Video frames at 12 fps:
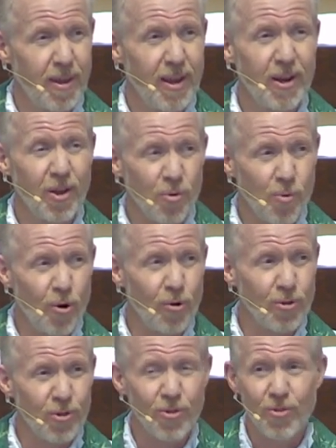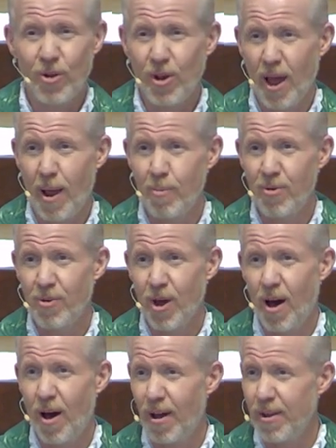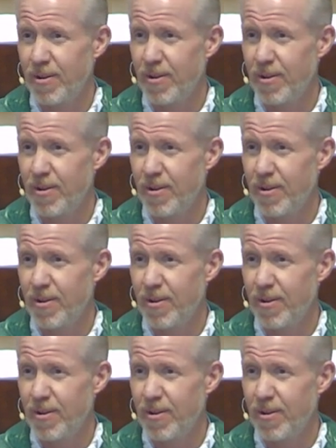In other words, the Lamb of God.